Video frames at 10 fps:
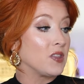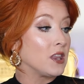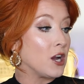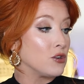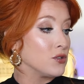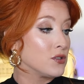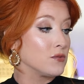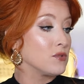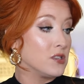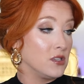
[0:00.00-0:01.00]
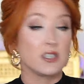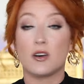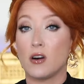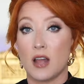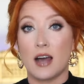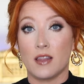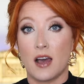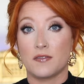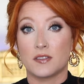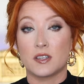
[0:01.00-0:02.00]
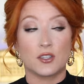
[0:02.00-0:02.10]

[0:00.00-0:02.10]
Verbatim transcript: There's still a lot left.